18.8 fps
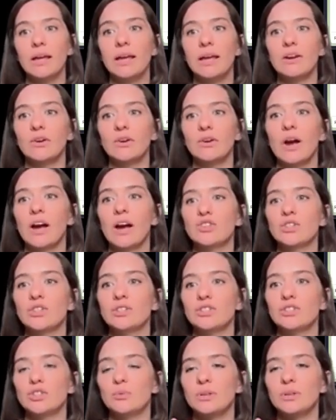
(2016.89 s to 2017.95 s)

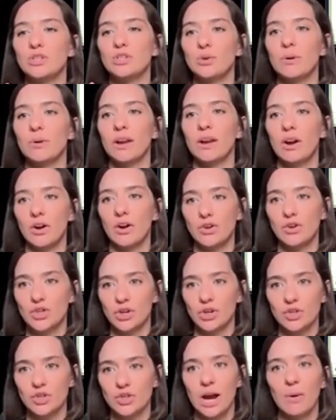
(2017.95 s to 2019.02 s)
interactions do we do at our church?